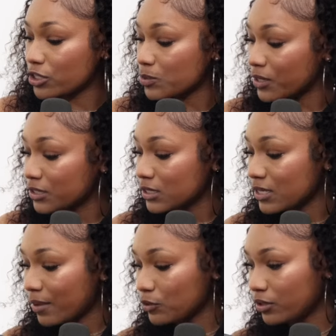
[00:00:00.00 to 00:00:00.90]
experience the
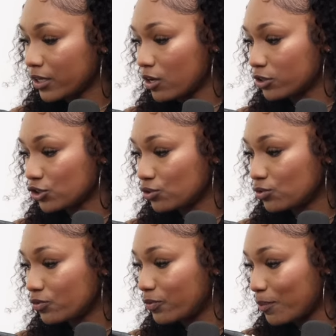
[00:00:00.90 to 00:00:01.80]
time you did go? Because you've